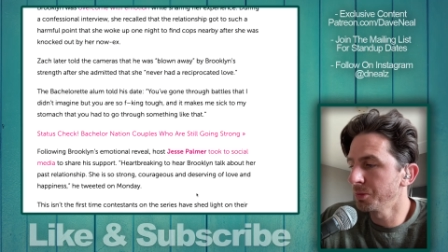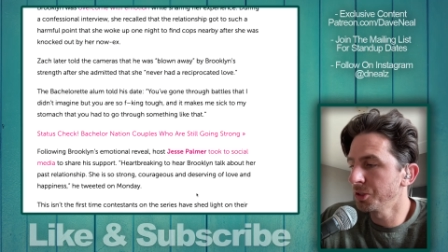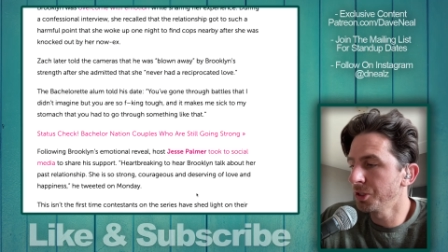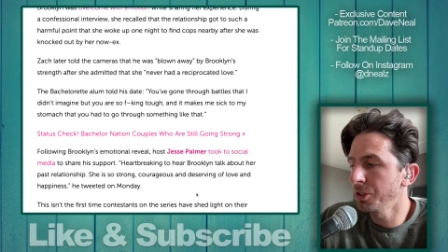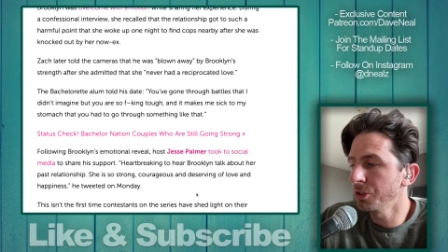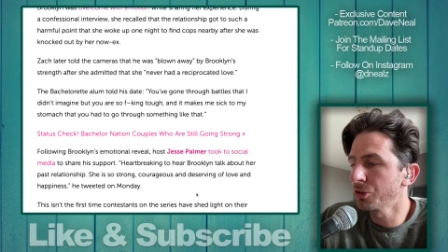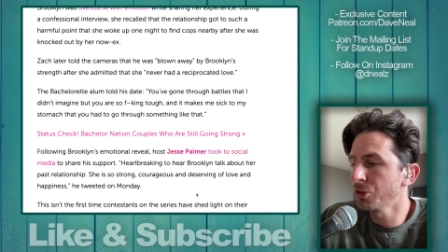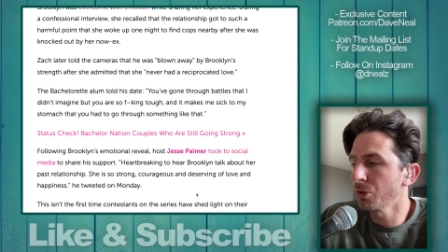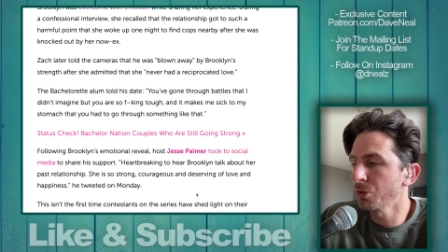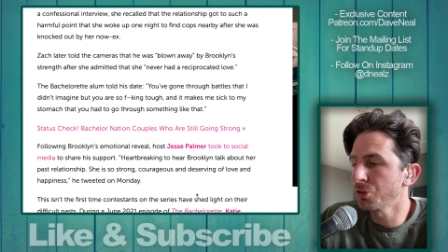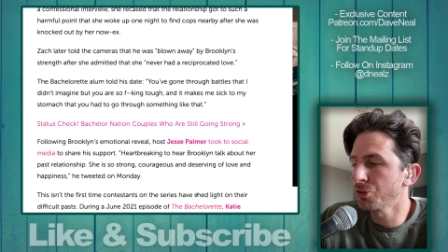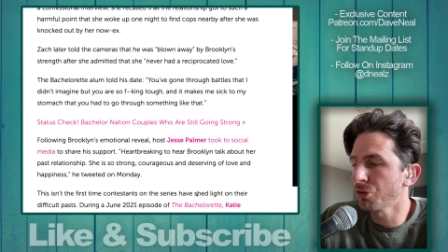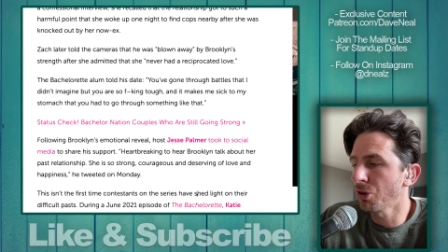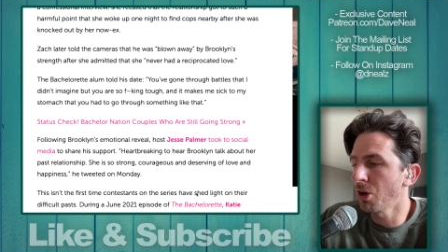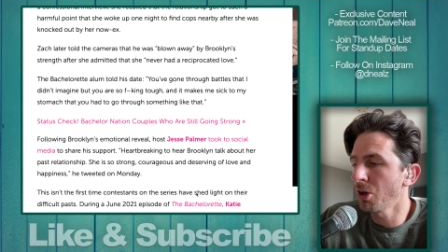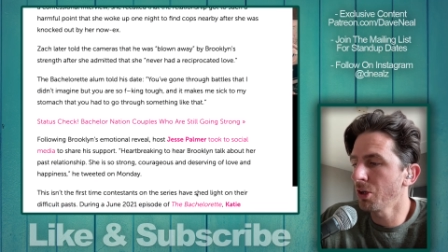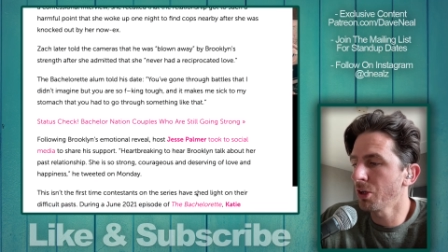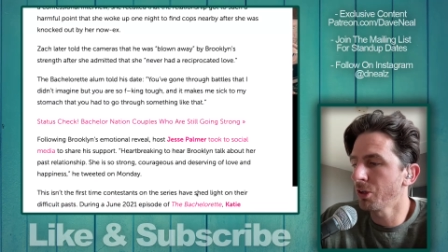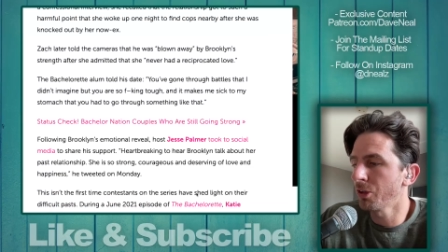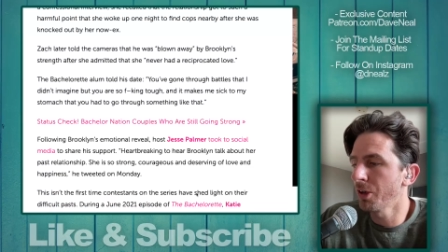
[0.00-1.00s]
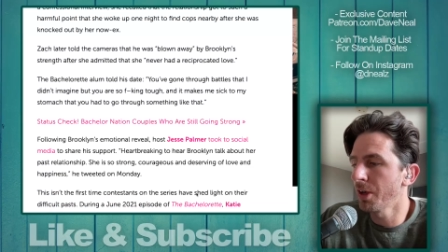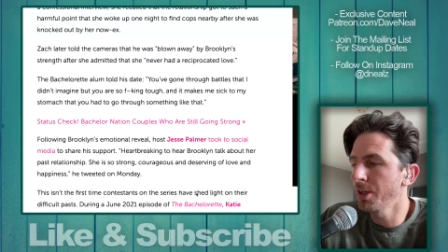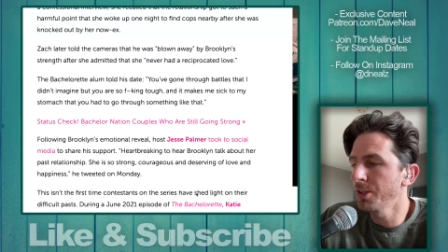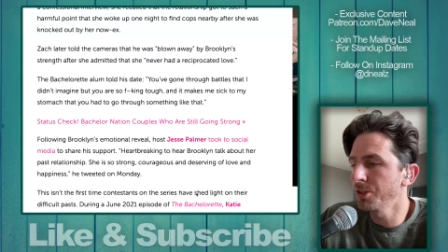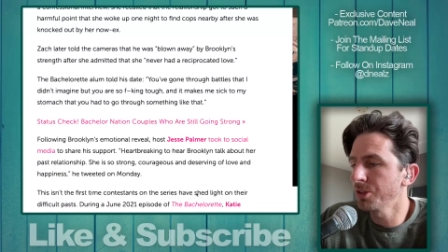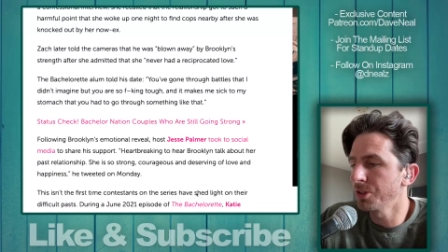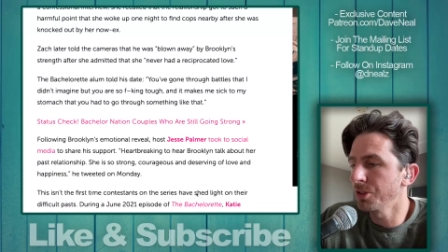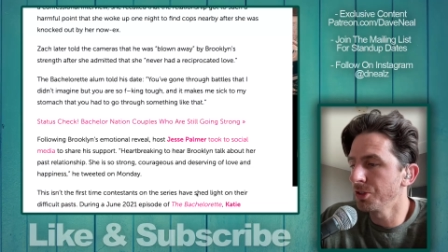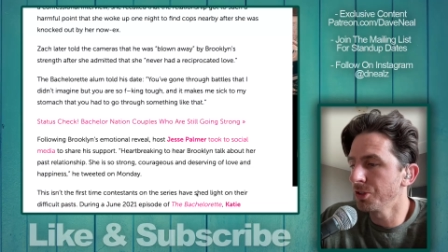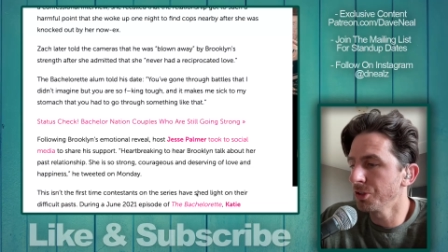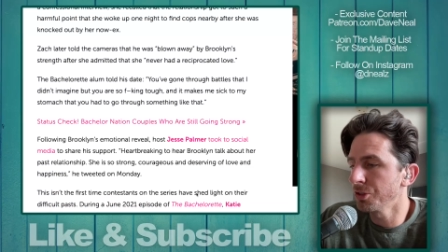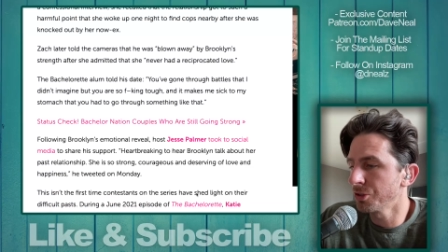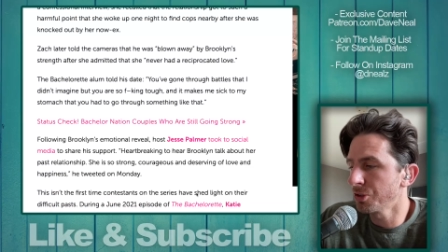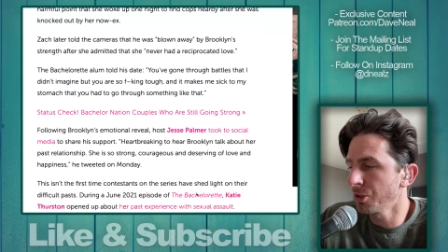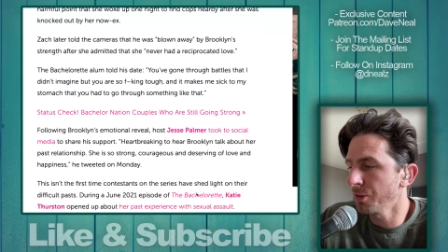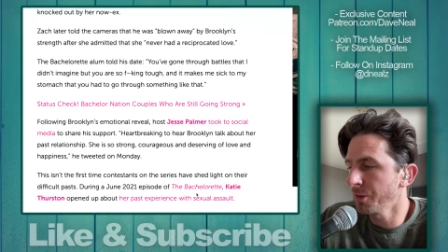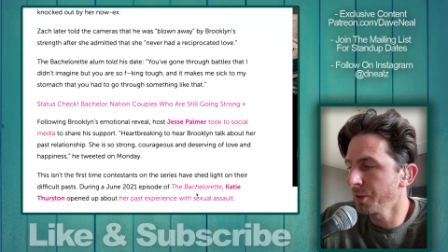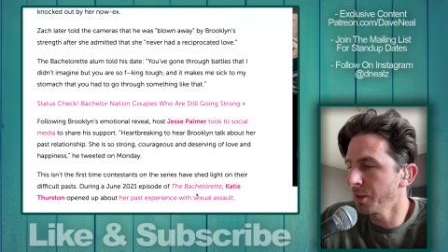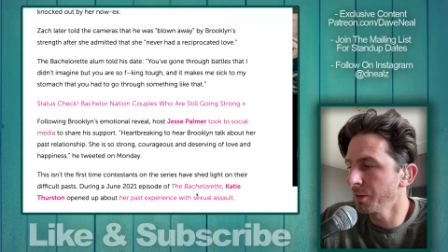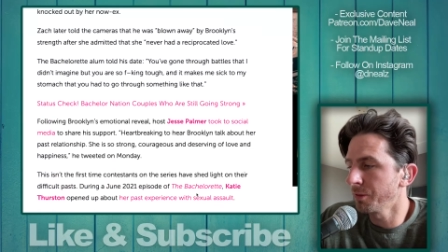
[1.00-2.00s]
She is so strong, courageous, and
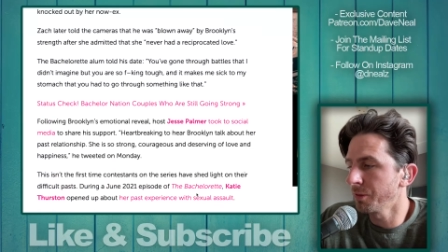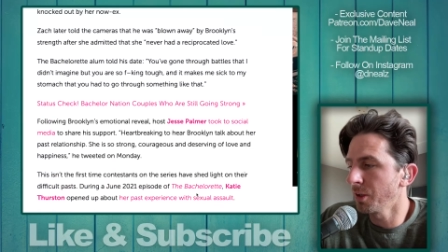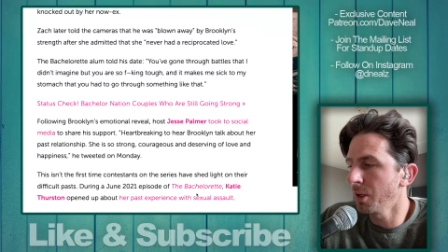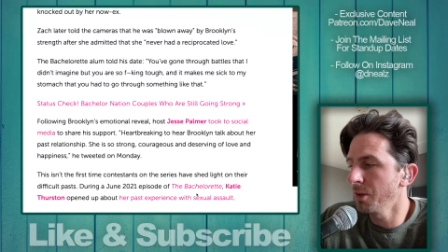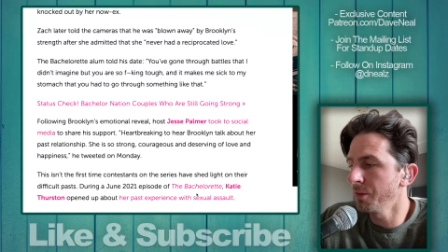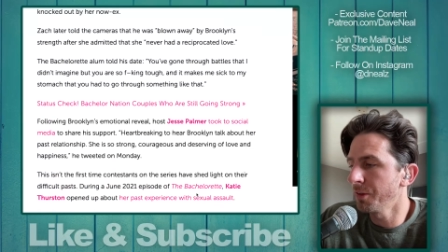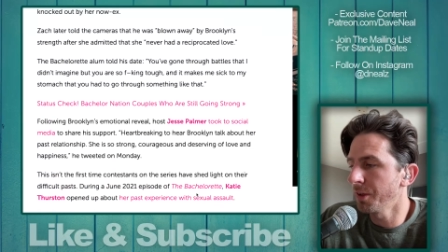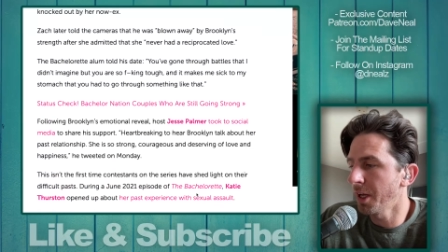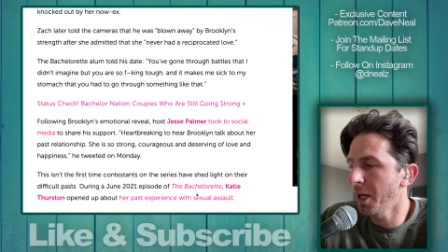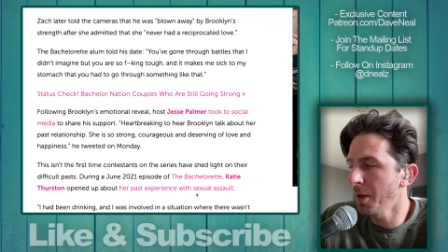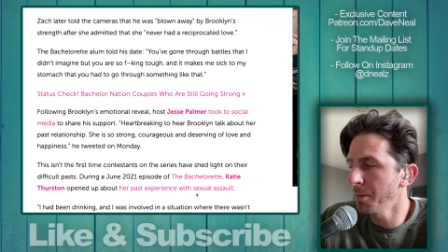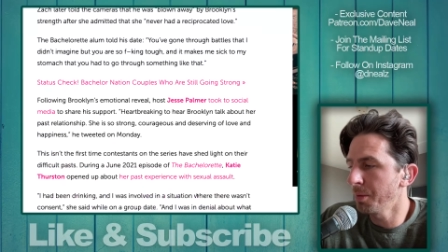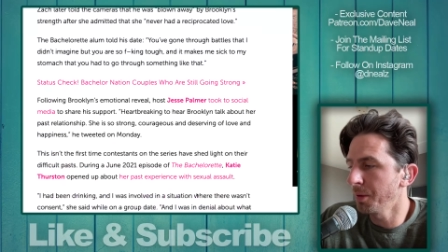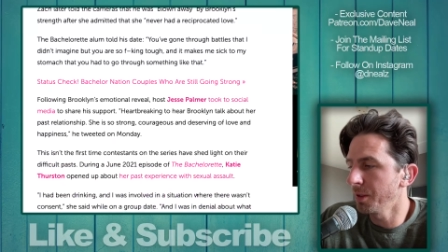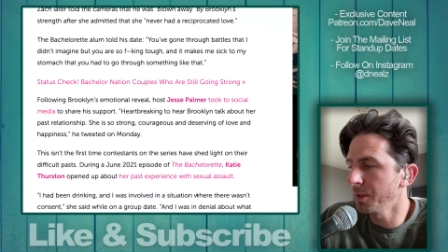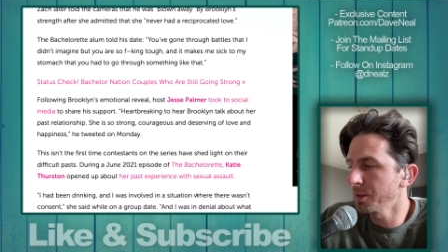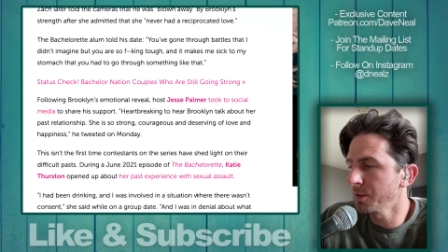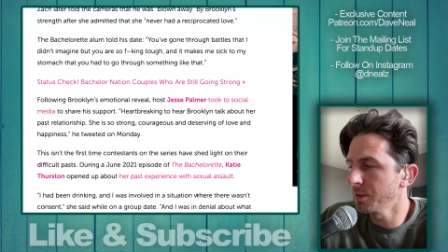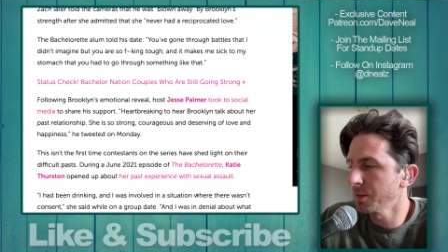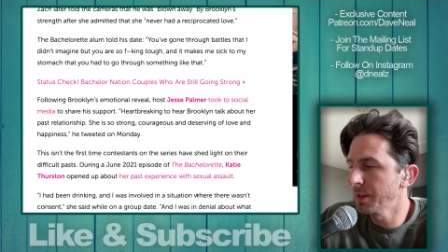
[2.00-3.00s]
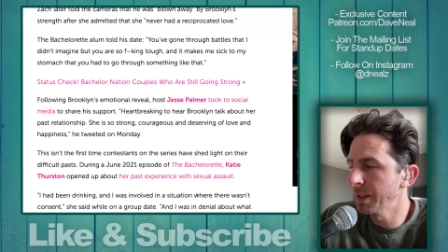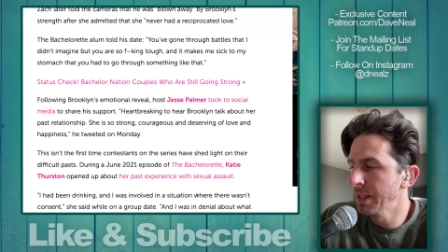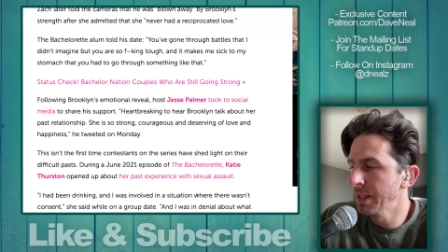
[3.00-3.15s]
deserving of love and happiness.